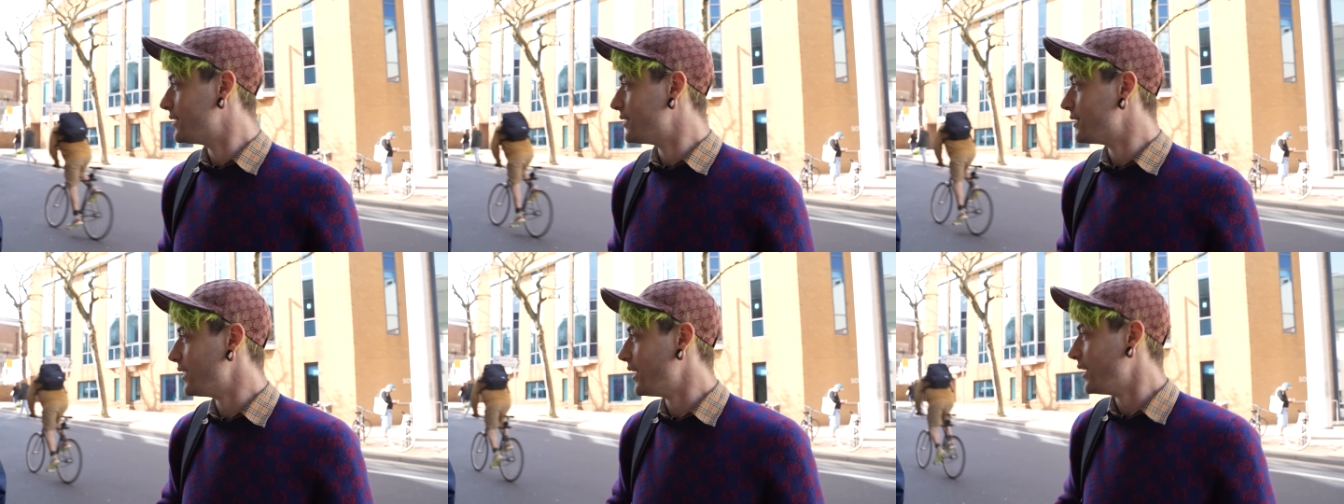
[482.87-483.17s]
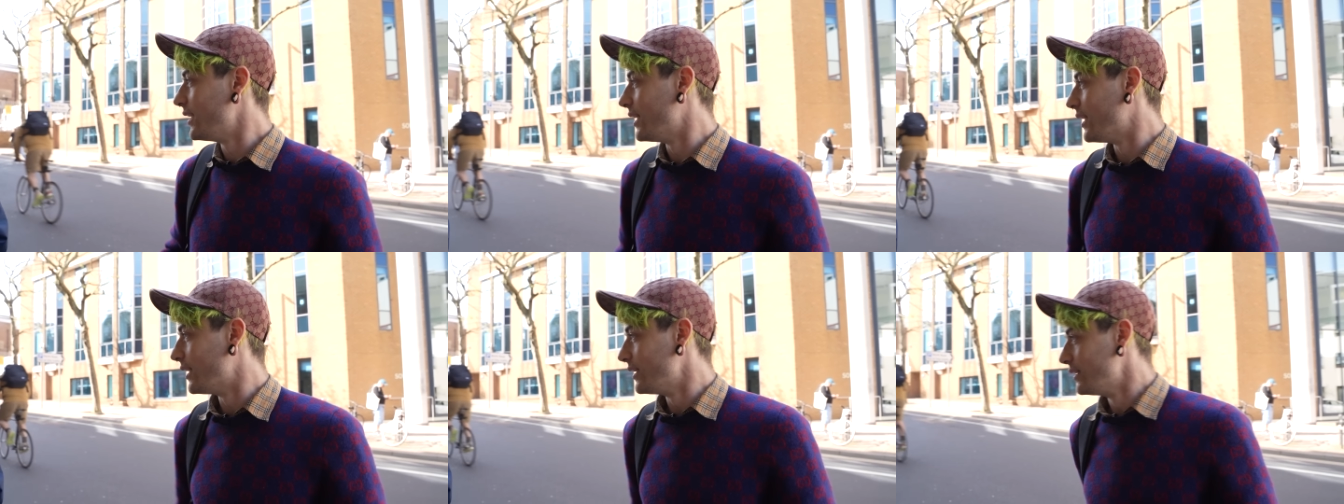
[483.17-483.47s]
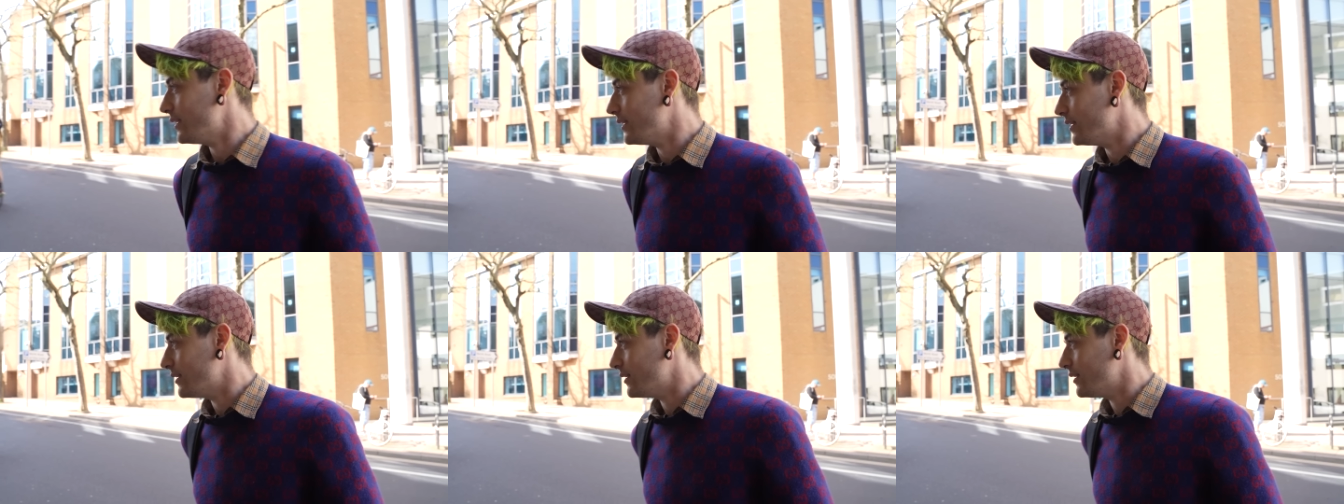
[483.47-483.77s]
Yeah, um,
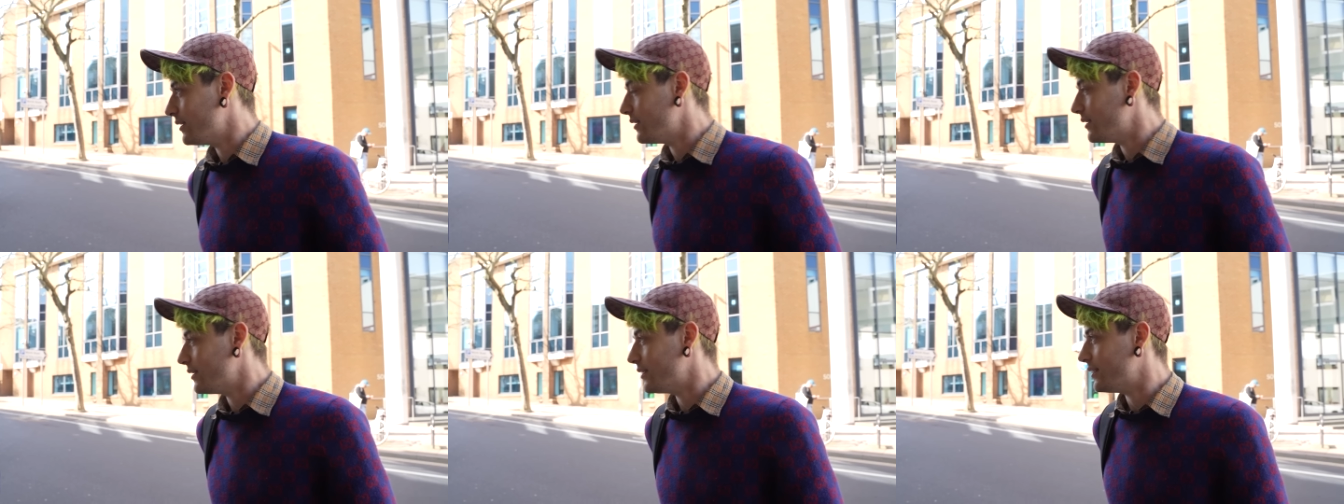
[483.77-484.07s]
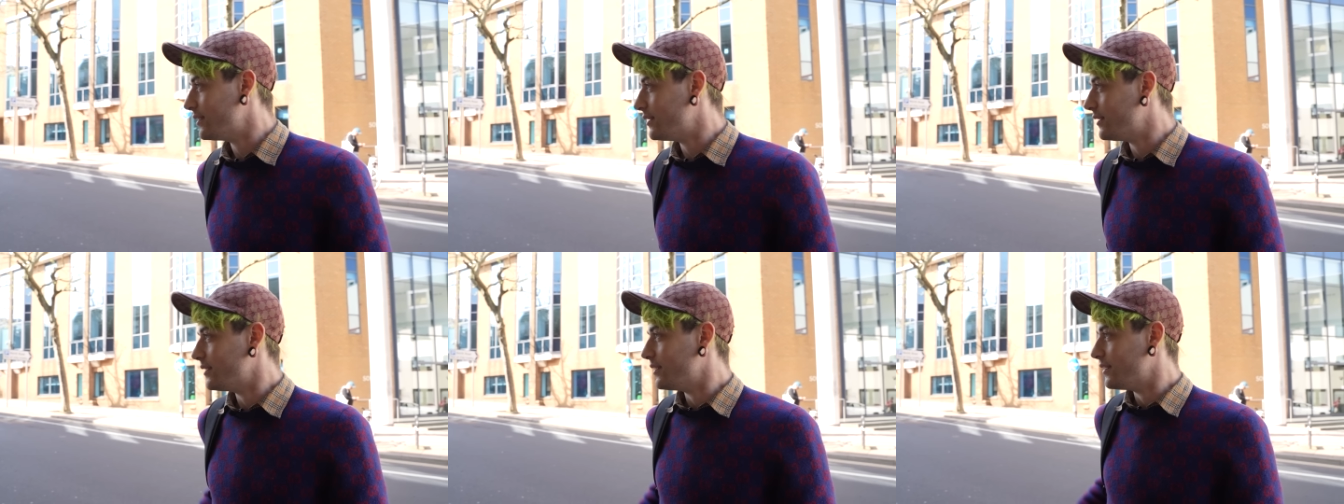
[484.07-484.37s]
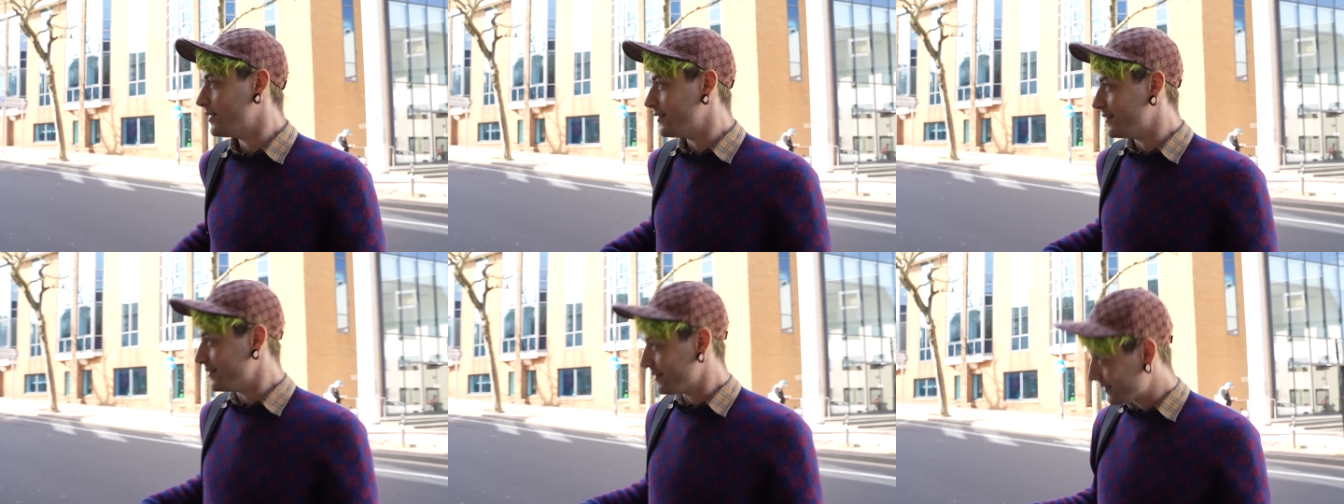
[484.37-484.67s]
yeah. I tried it.
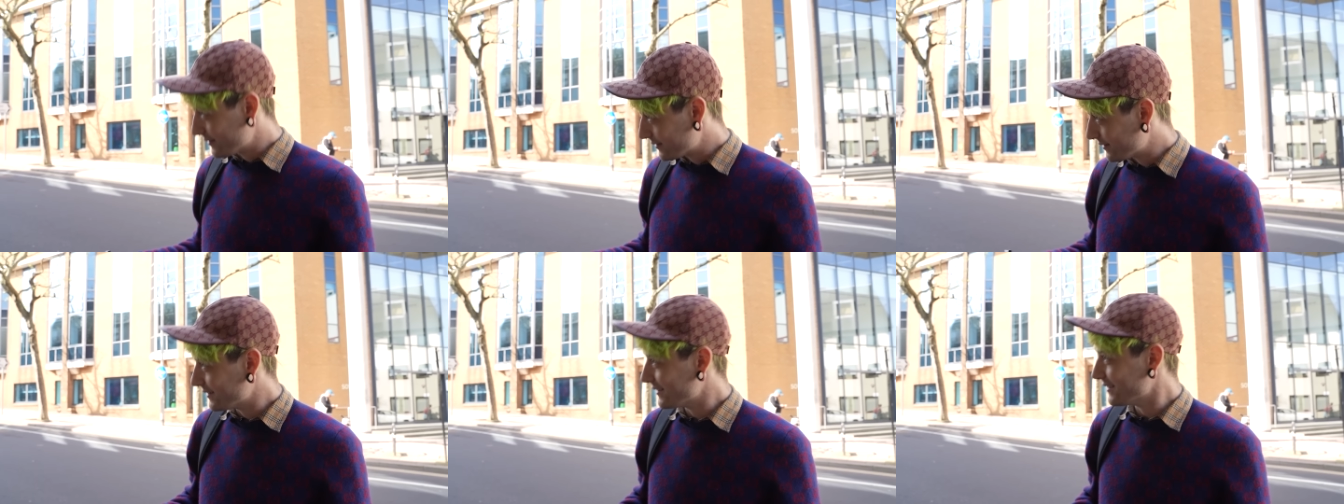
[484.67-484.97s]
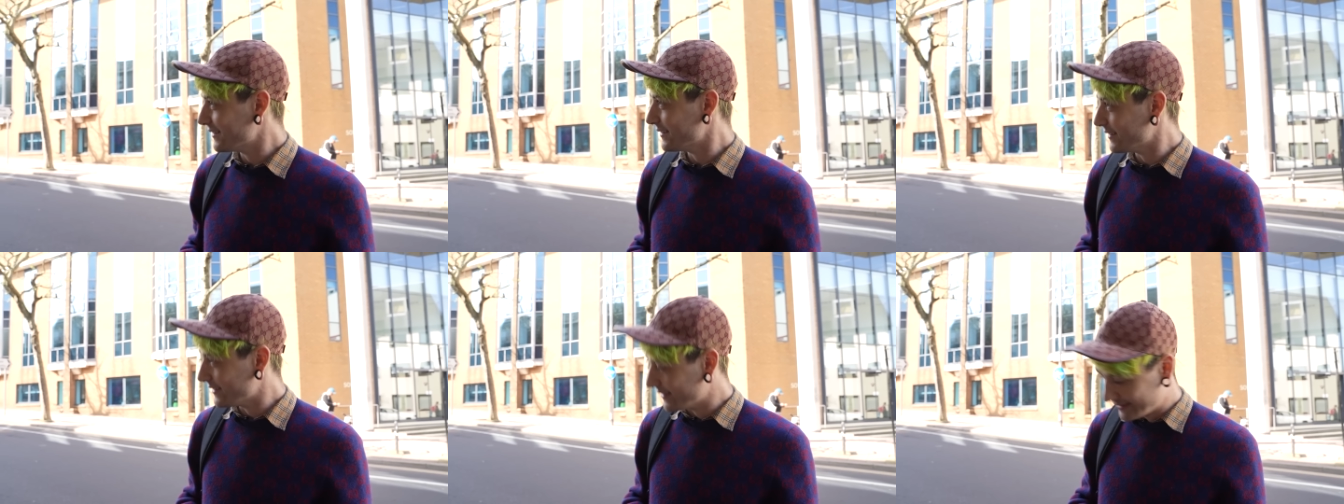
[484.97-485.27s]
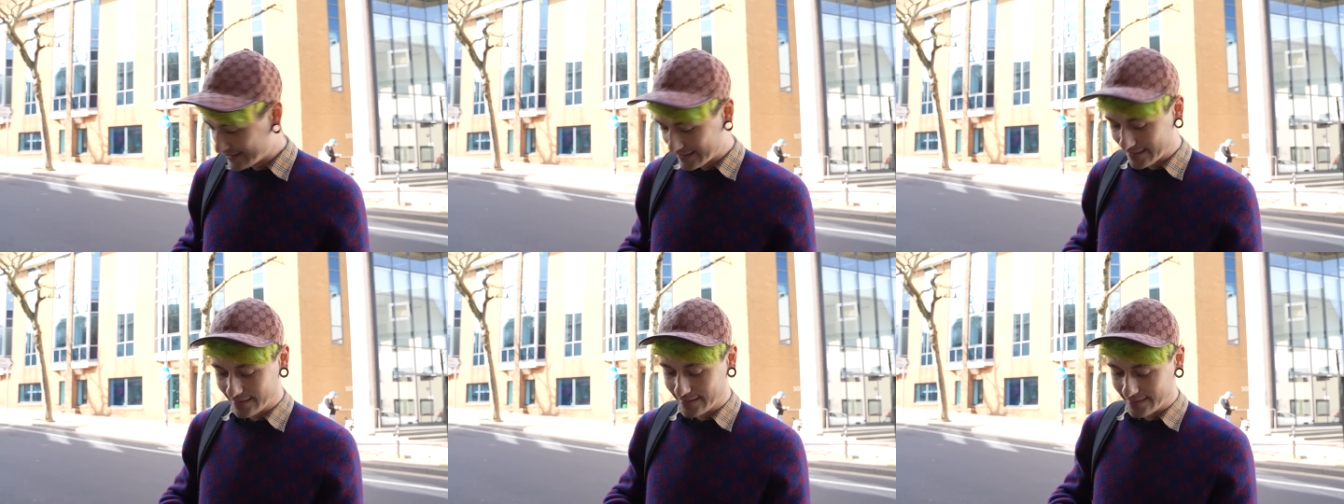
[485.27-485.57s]
Fuck.
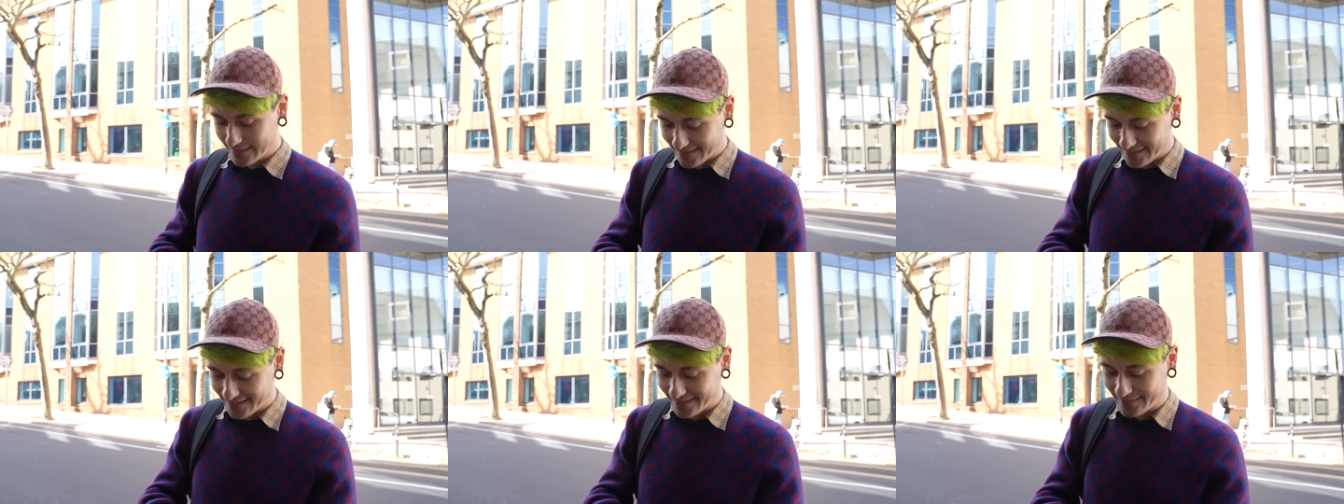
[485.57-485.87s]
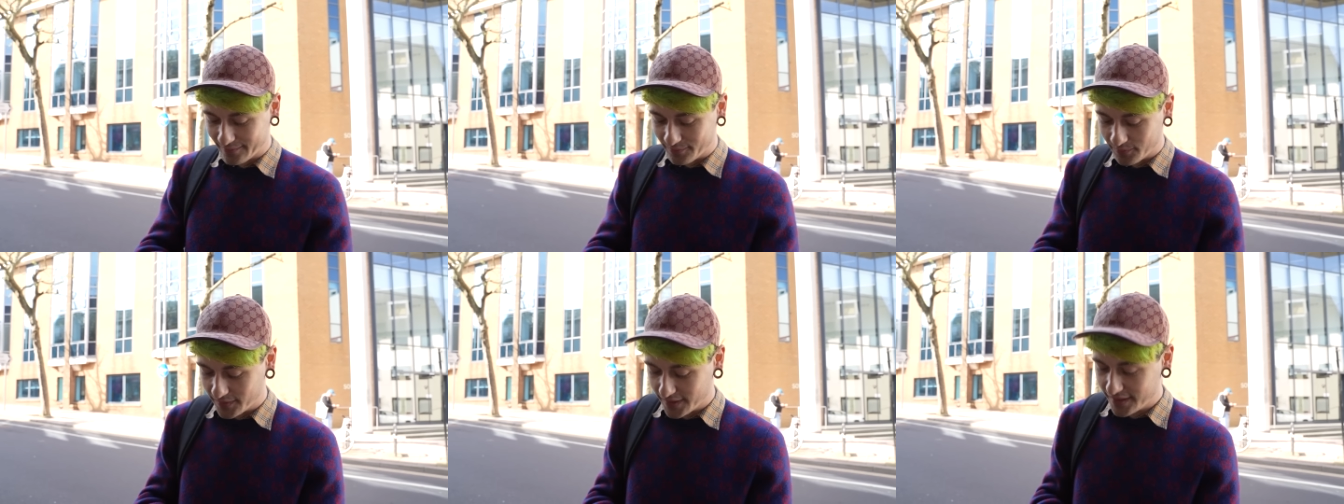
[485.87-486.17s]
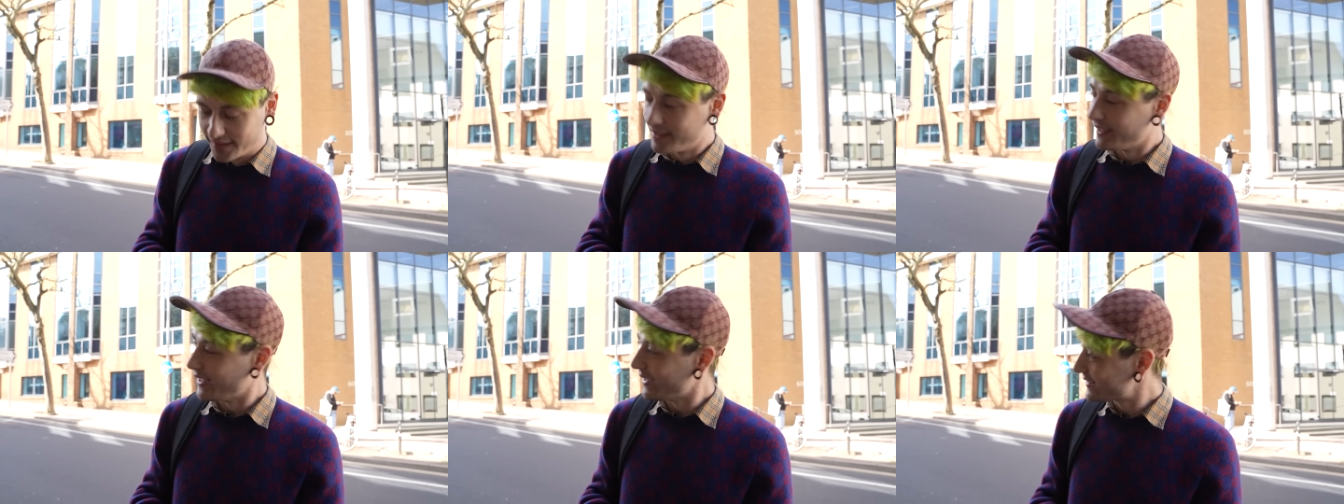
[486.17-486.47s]
Mm.
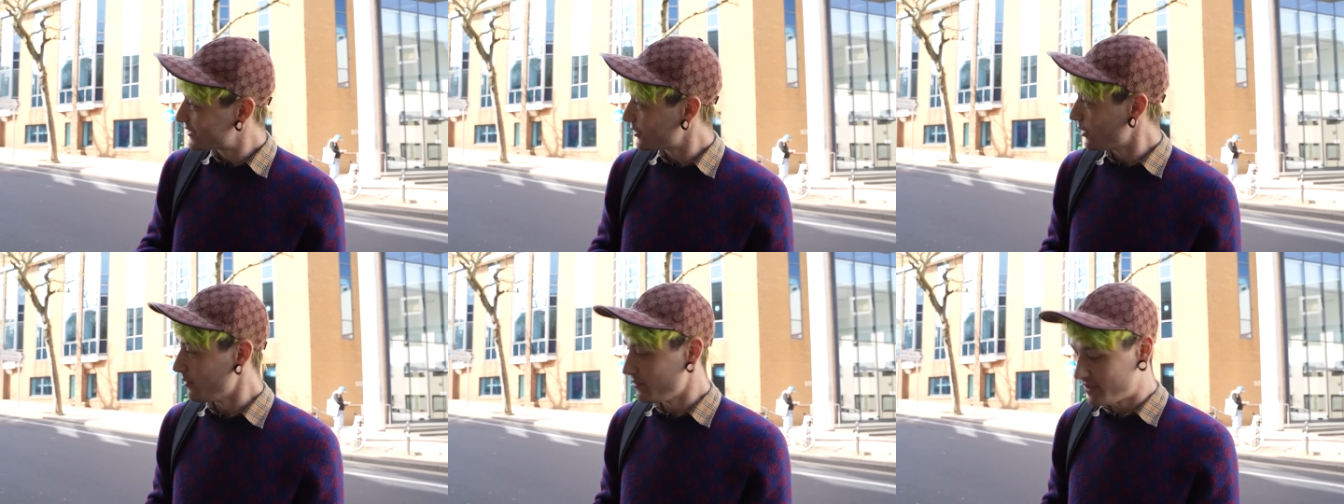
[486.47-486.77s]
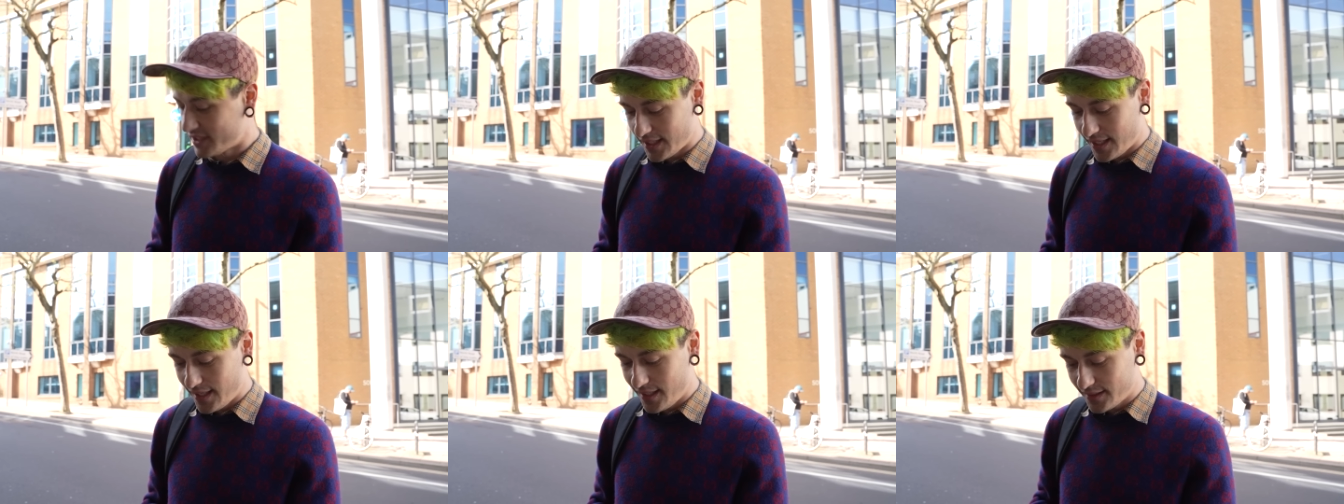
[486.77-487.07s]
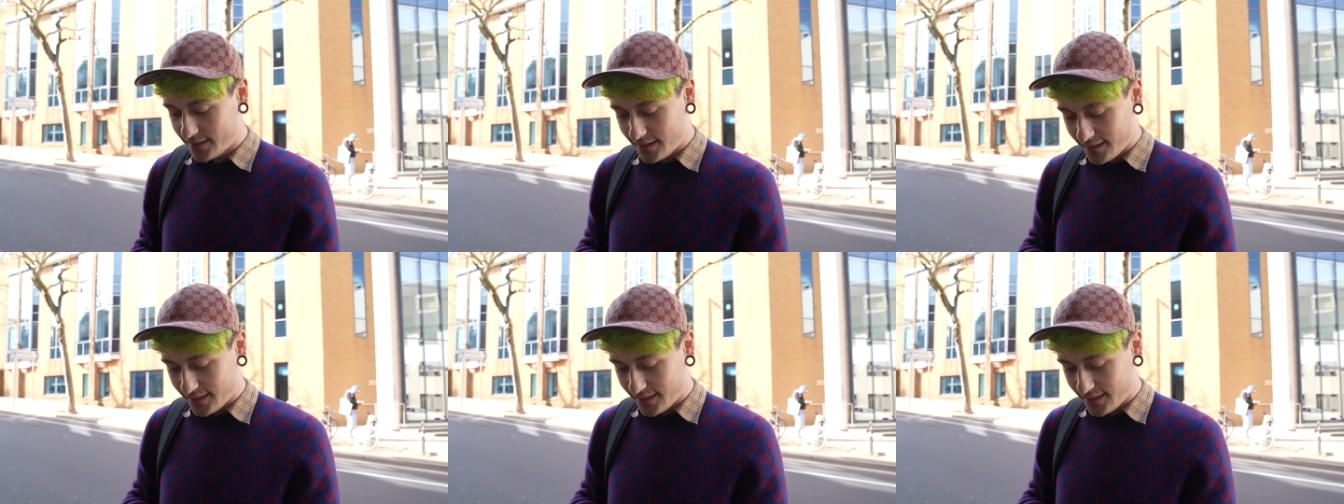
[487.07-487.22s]
Best bud. Oh, that's what I'm saying.